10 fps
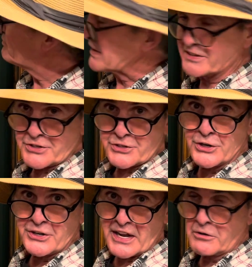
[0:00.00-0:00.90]
As it
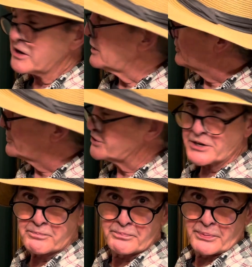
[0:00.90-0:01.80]
turned out, the
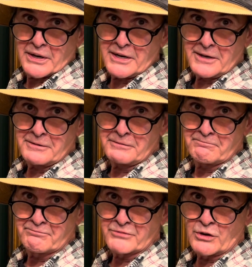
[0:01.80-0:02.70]
ship
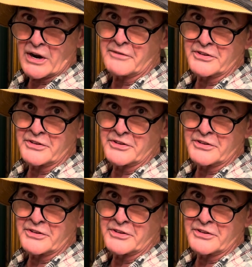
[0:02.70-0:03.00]
arrived